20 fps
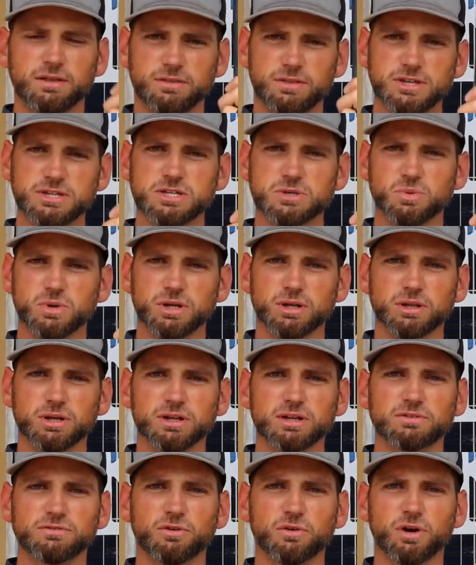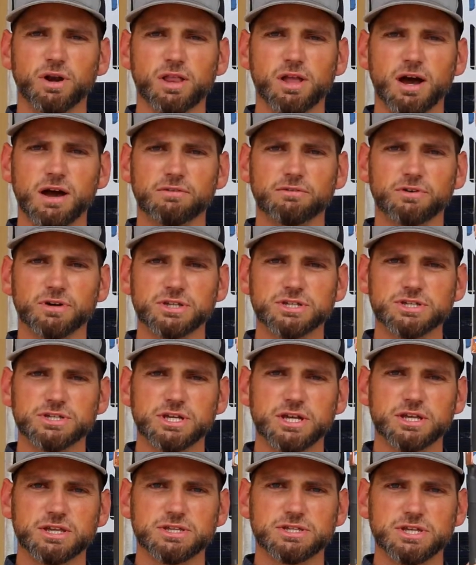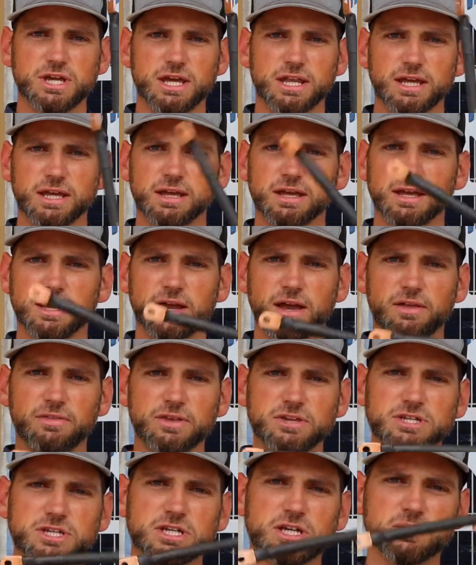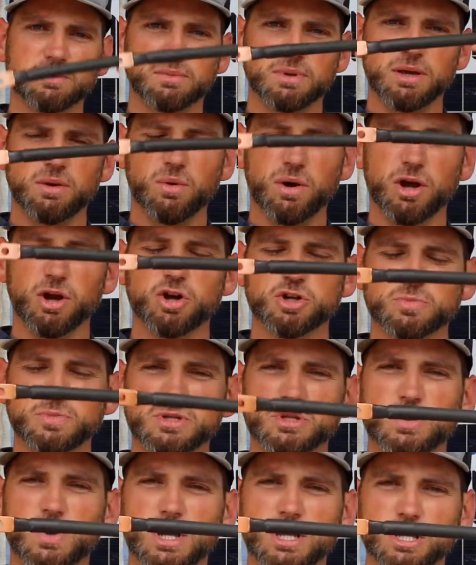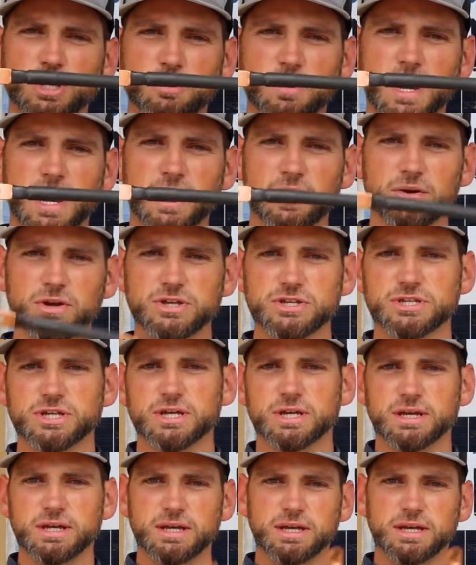This is what you're looking for in an off-grid setting. And this is going to be what goes between your batteries.